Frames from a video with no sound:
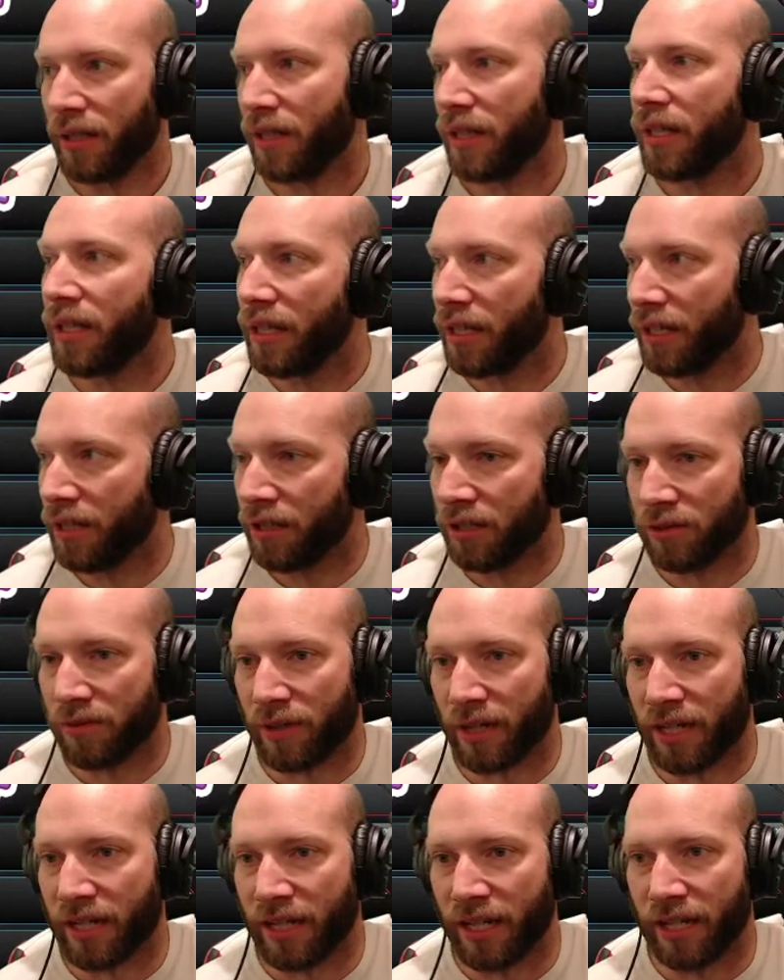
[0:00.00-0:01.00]
here's
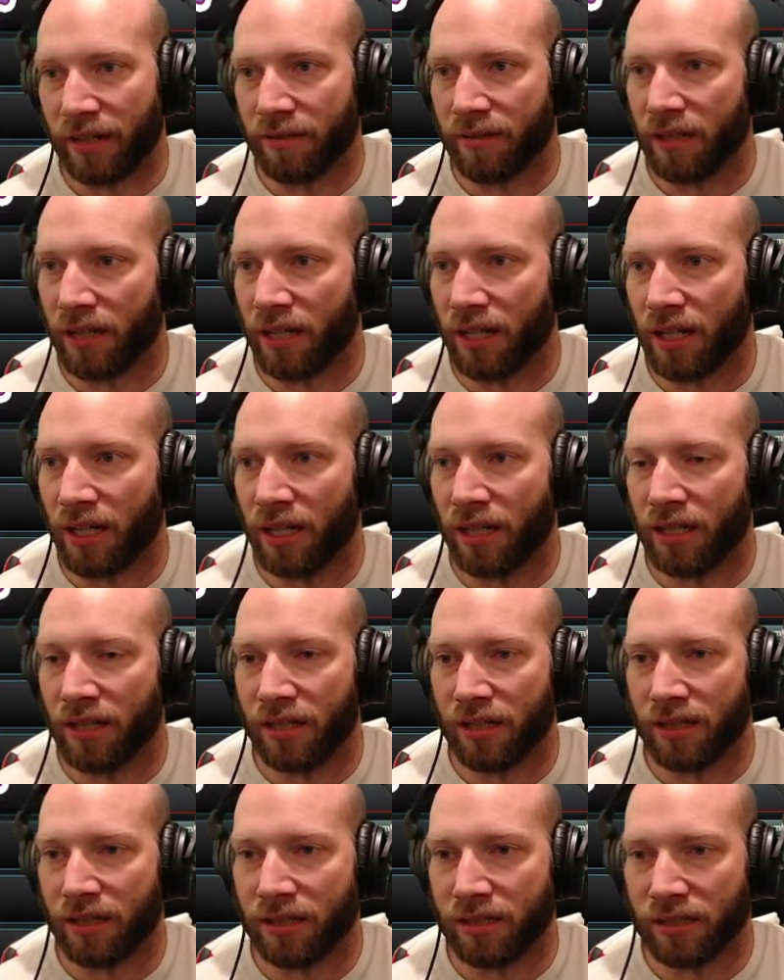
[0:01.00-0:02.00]
what I did.
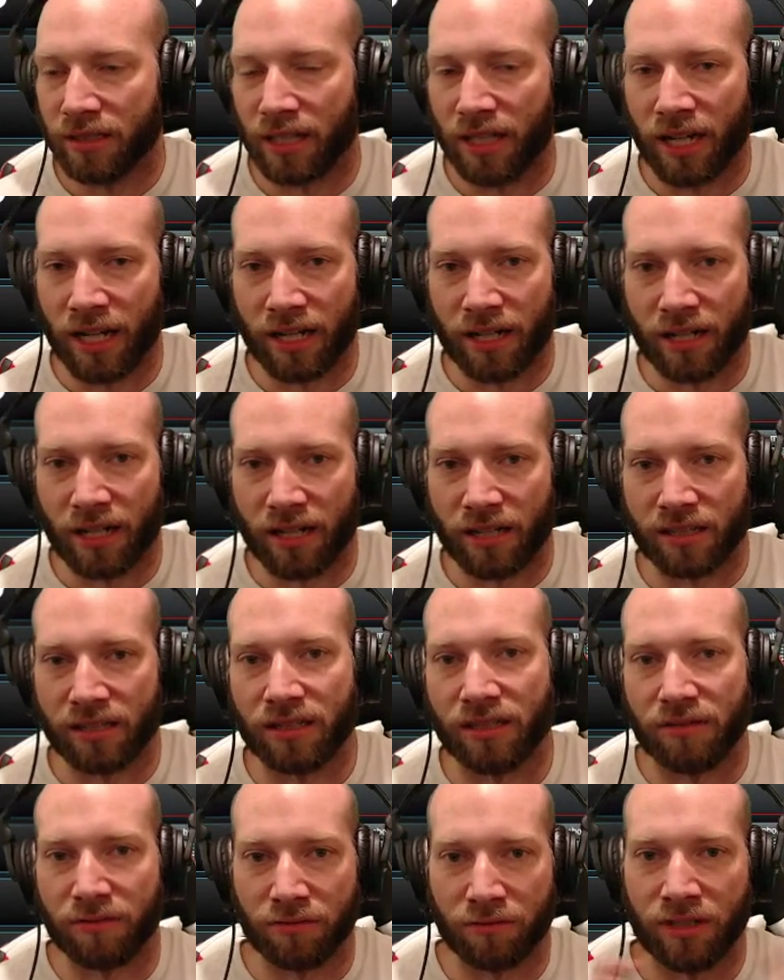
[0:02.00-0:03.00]
And I can
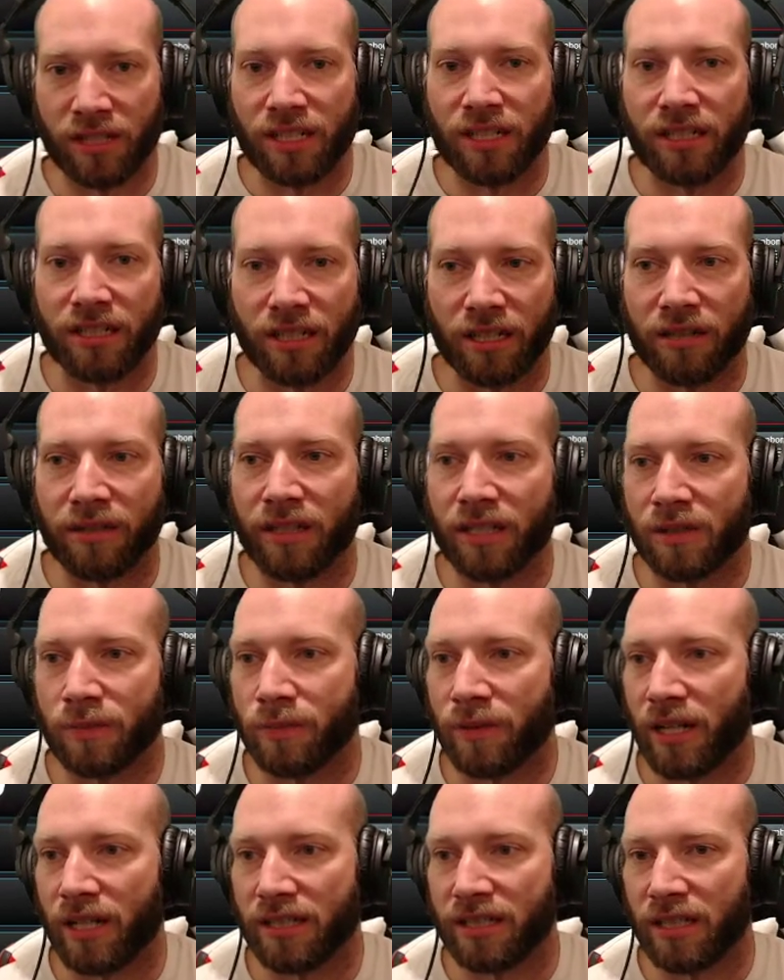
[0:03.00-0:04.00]
honestly redo this
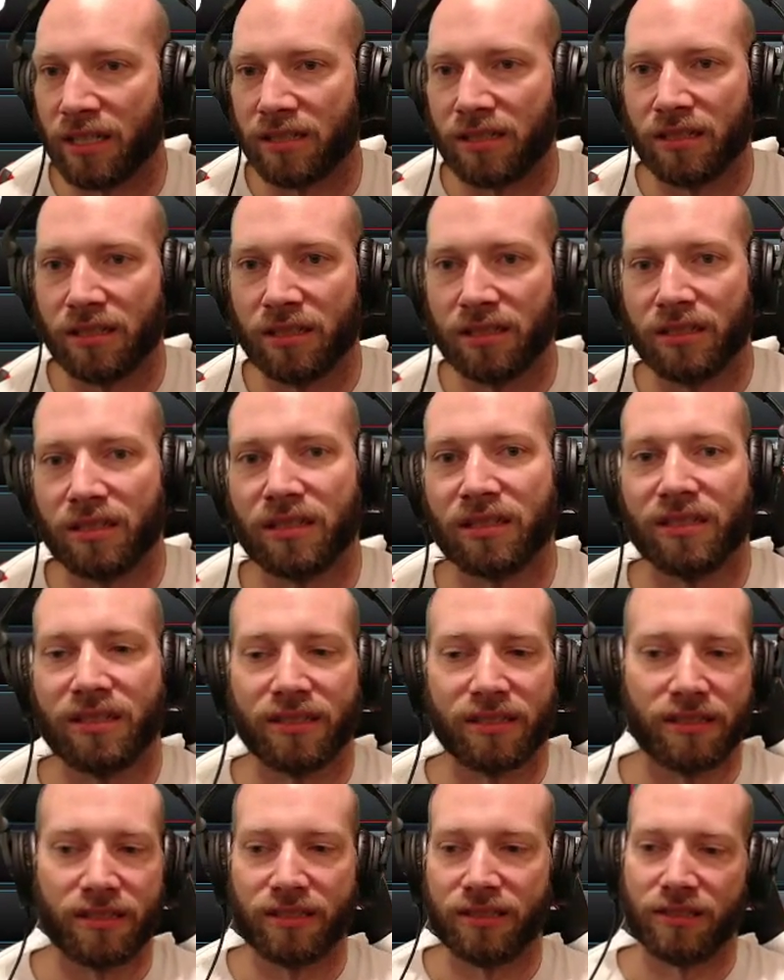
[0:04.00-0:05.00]
process
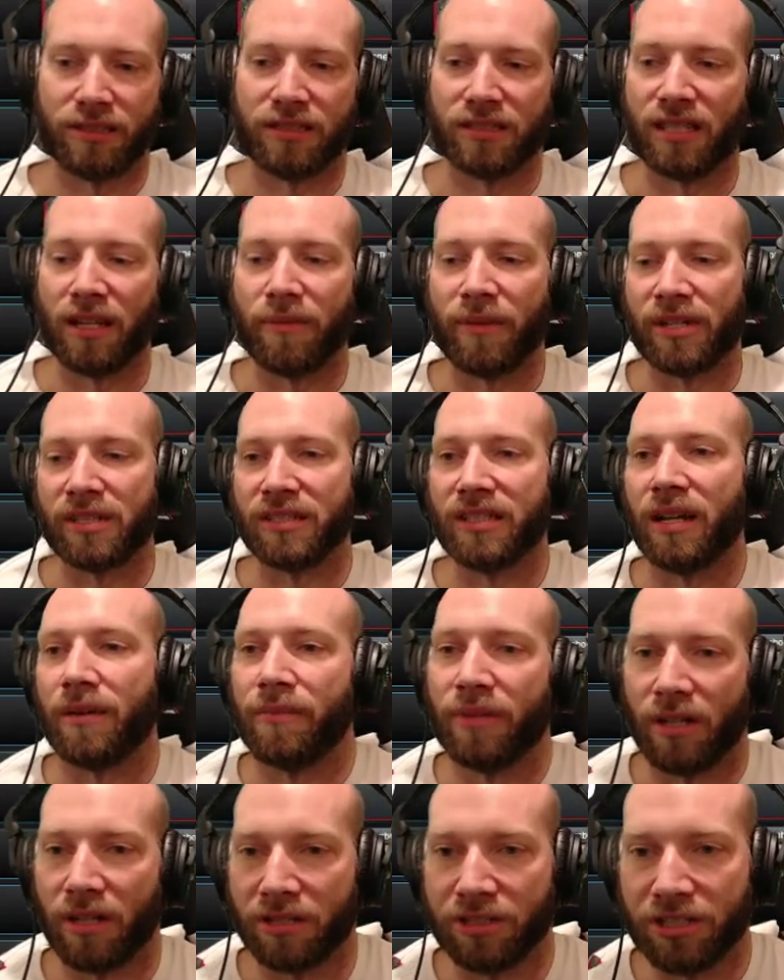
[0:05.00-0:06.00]
step by step,
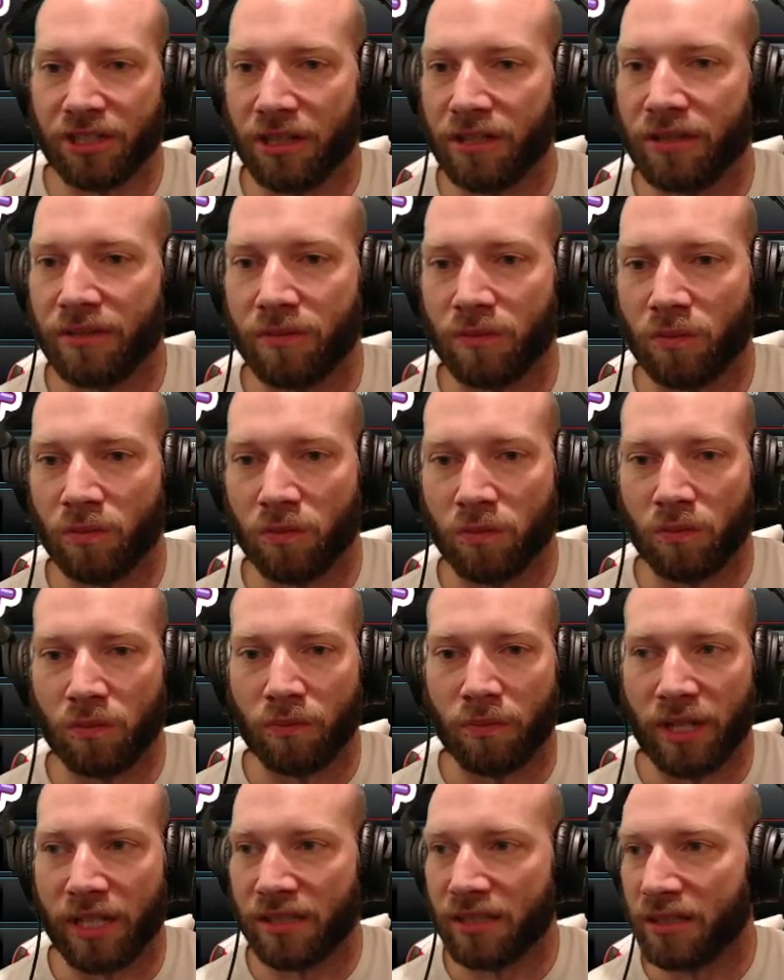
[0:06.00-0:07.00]
but I'll show you.
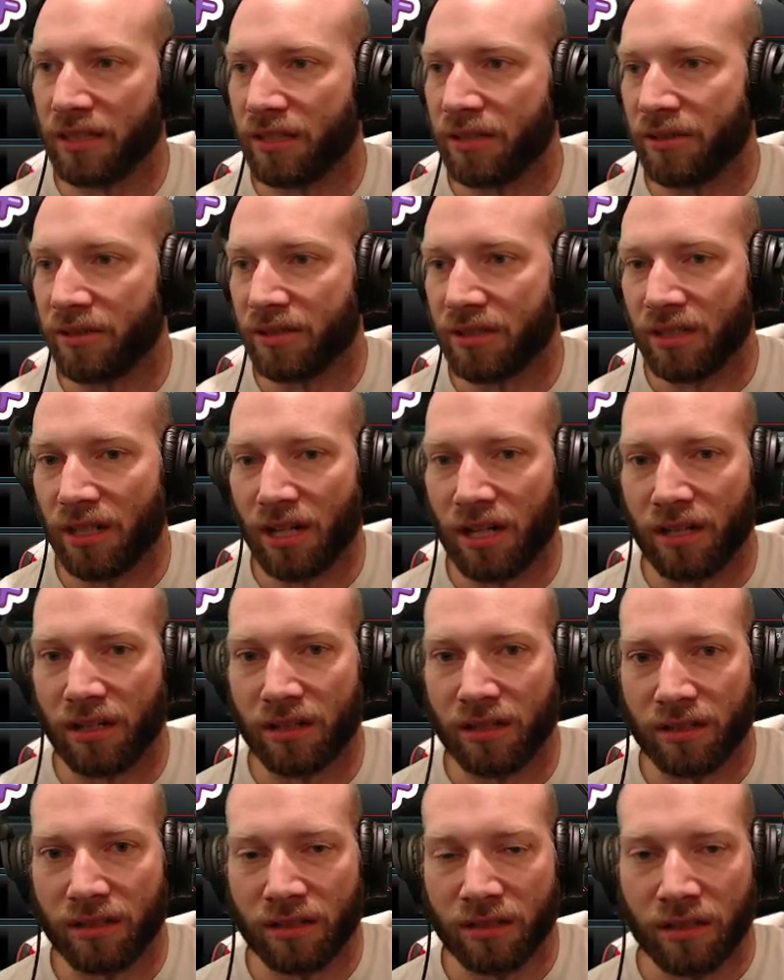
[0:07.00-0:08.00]
Basically, you start
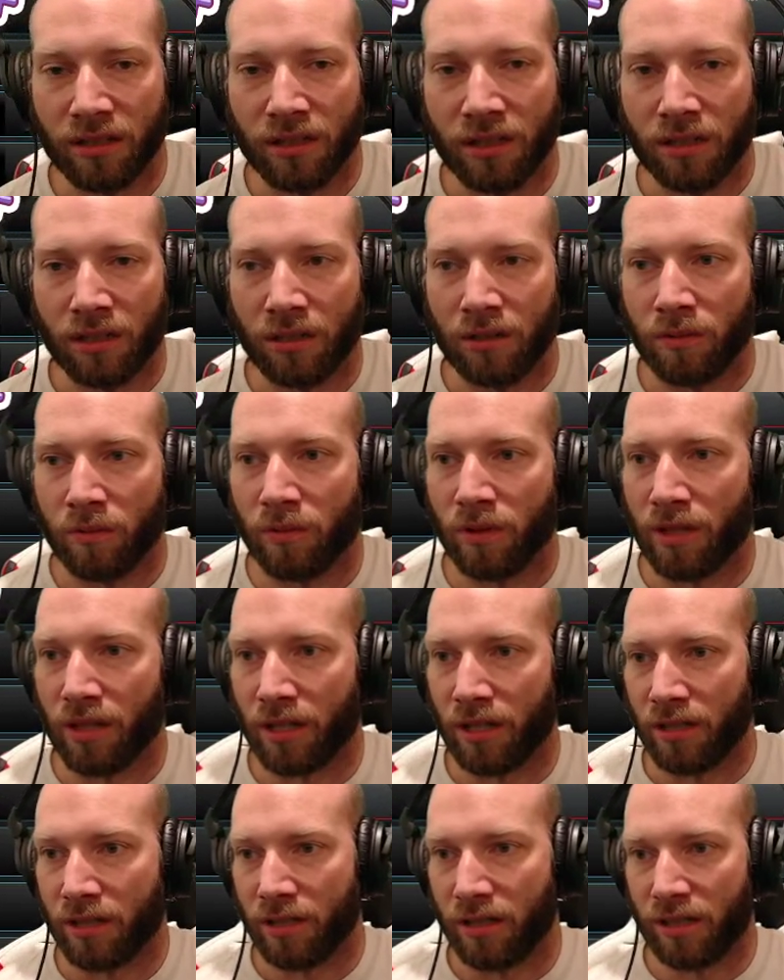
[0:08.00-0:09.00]
with
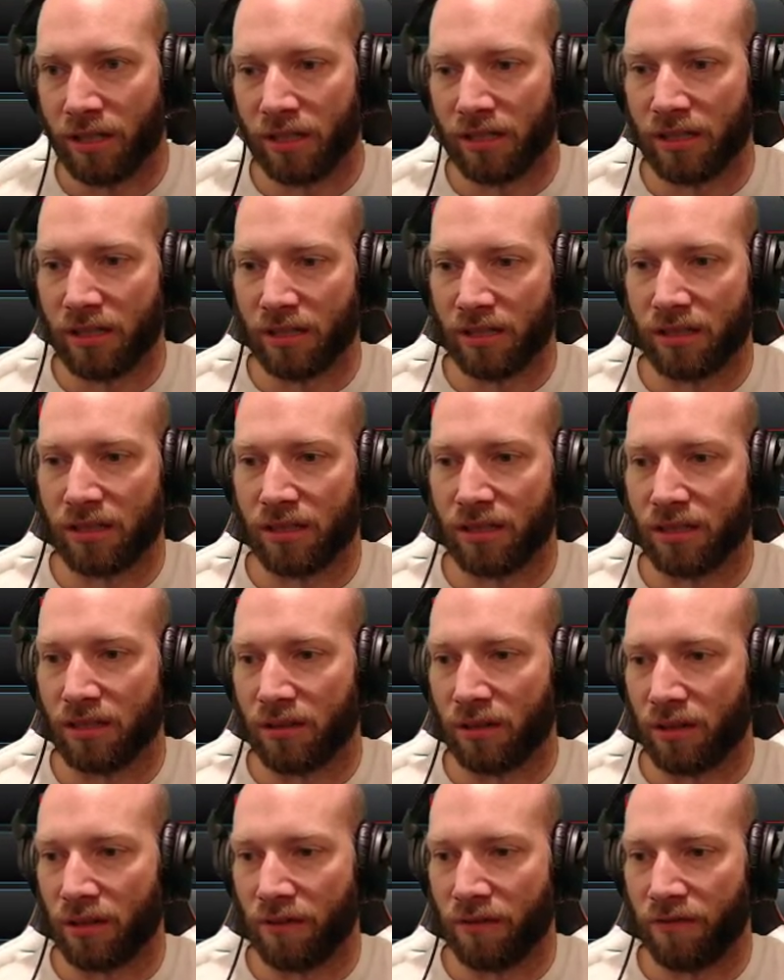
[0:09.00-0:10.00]
this is
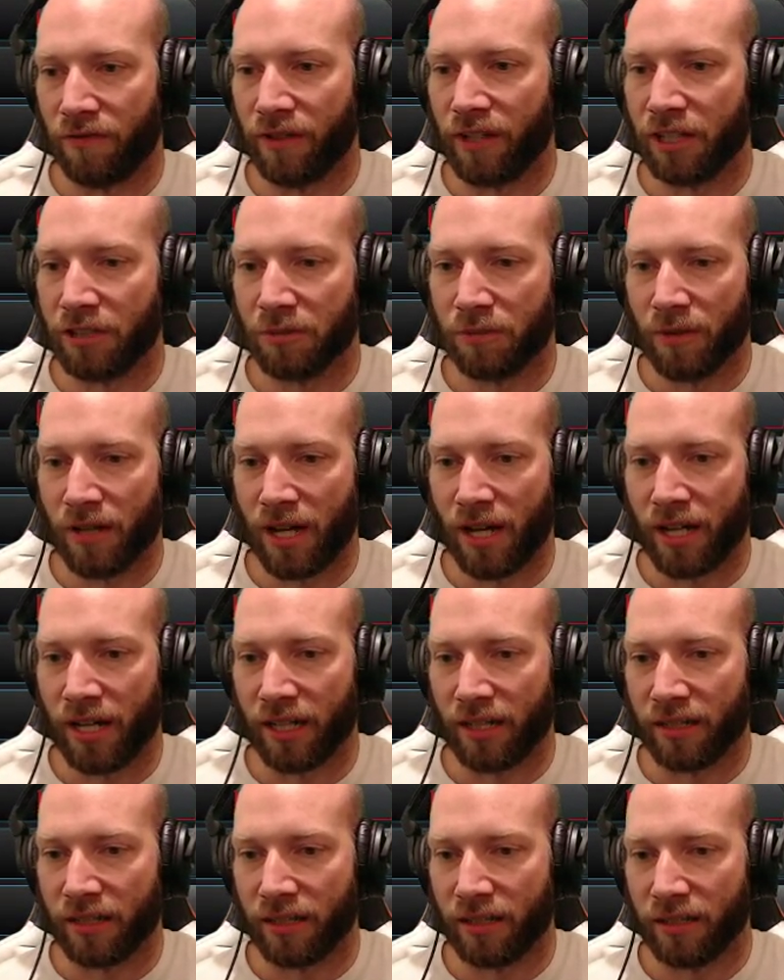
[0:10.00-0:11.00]
sort of the finished product.